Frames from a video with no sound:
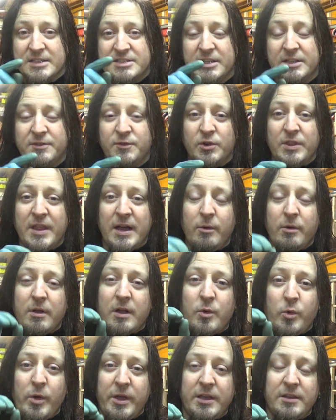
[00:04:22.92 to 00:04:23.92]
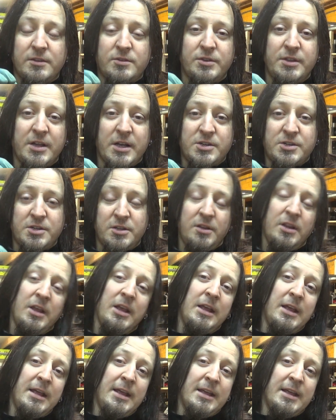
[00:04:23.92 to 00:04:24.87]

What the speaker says: That's it for now, quick introduction.